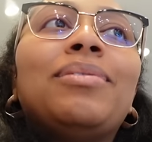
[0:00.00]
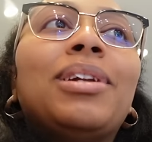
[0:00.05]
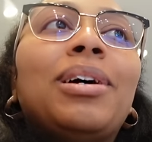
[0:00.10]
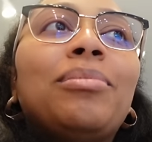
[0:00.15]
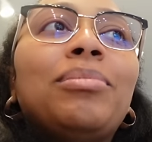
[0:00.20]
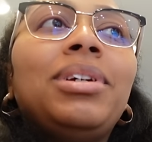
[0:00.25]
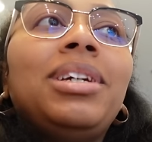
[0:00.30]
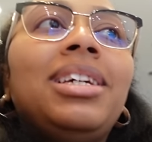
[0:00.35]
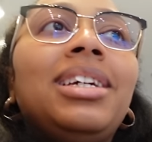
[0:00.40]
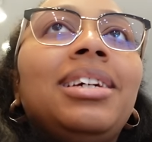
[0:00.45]
not
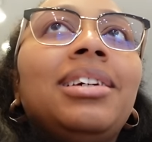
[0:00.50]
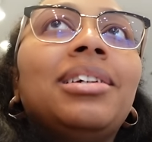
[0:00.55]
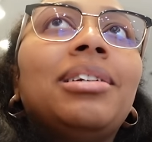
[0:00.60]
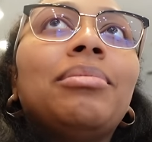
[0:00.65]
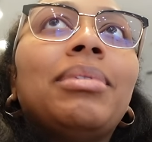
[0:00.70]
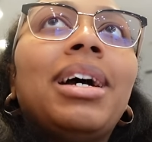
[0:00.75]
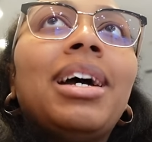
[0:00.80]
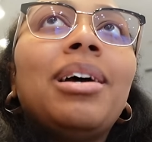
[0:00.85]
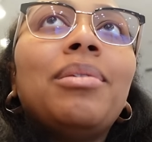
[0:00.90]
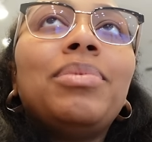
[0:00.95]
me in
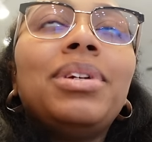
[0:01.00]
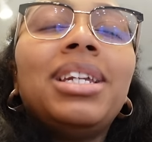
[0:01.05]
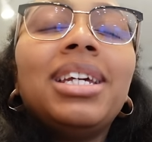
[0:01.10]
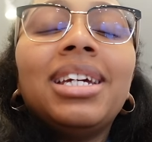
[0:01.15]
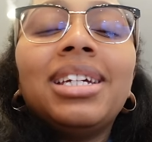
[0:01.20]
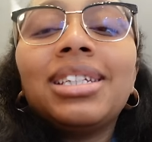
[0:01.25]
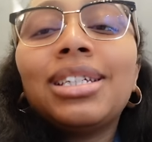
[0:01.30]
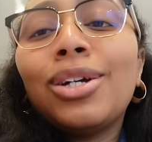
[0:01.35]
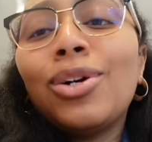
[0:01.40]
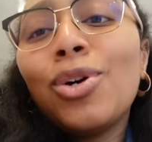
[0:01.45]
my happy
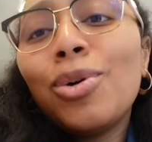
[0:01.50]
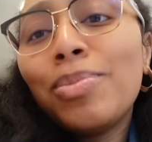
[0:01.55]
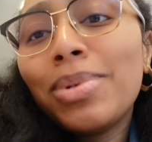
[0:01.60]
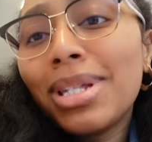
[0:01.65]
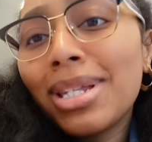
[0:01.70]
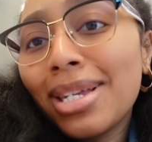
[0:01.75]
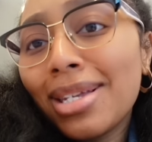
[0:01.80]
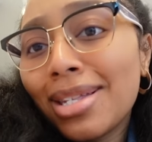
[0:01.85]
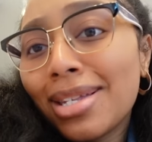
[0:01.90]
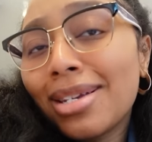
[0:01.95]
dance. I hope it
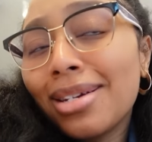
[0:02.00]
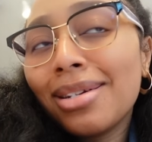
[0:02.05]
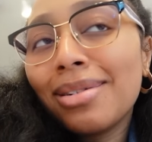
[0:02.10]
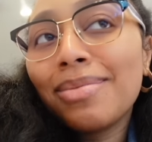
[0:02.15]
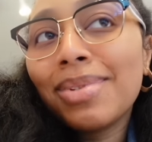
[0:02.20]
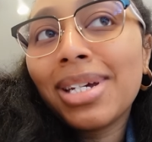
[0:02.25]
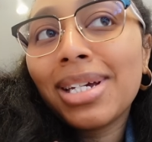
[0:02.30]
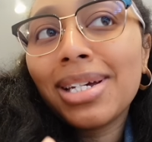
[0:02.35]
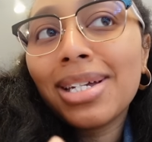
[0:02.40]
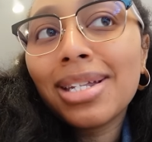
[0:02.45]
tastes good
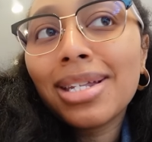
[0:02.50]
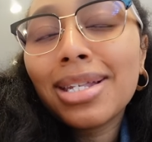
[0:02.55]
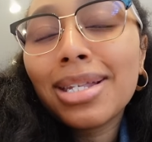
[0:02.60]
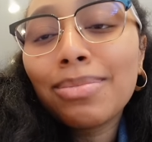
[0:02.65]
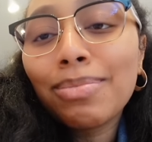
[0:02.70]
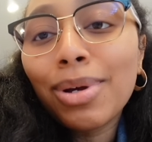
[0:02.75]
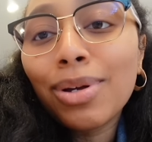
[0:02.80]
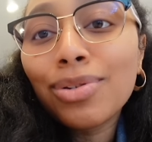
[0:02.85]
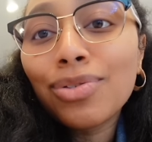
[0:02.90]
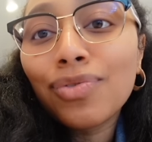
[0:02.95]
because it
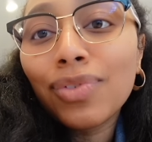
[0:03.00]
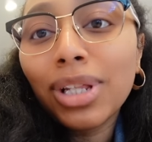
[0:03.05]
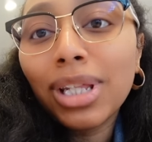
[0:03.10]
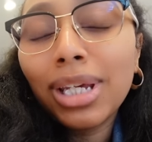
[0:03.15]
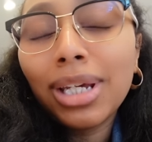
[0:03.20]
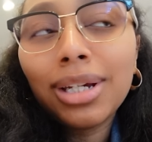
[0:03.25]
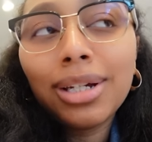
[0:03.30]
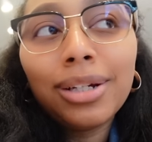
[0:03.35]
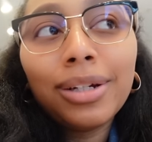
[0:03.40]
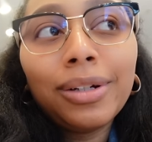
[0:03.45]
smells really
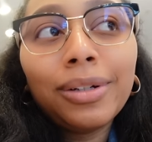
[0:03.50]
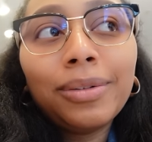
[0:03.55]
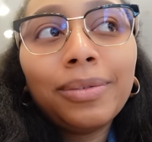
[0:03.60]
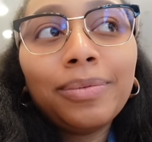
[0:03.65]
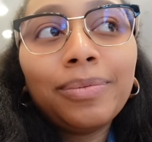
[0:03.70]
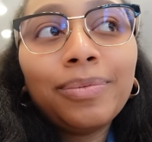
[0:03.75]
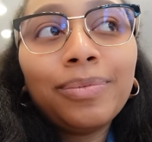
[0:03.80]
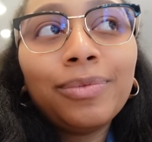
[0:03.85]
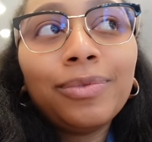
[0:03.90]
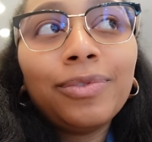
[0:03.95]
good.
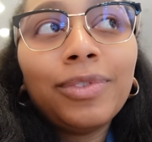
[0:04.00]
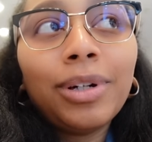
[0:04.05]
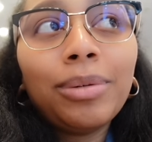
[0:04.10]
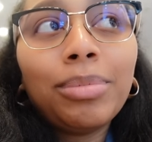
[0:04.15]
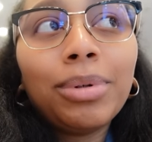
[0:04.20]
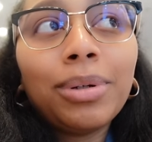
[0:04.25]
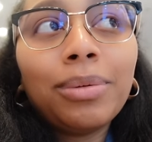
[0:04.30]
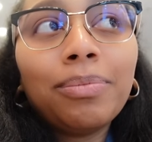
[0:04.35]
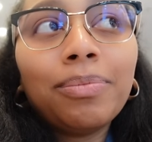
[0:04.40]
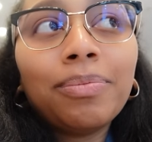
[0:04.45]
Right,
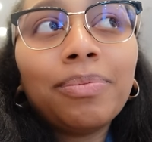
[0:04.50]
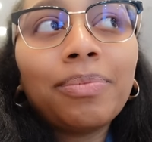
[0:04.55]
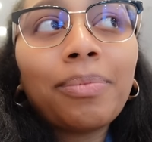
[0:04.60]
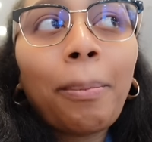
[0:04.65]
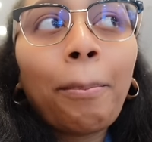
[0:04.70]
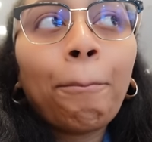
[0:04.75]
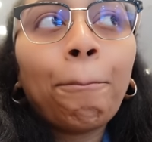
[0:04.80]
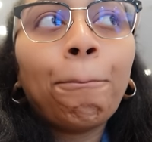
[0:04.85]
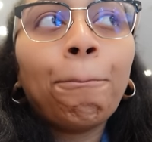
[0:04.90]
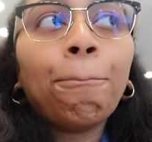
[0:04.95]
babe?
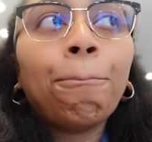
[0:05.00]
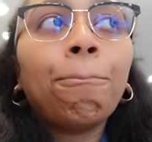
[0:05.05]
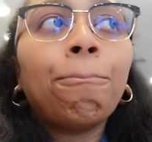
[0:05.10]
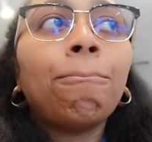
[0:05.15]
Mm-hmm.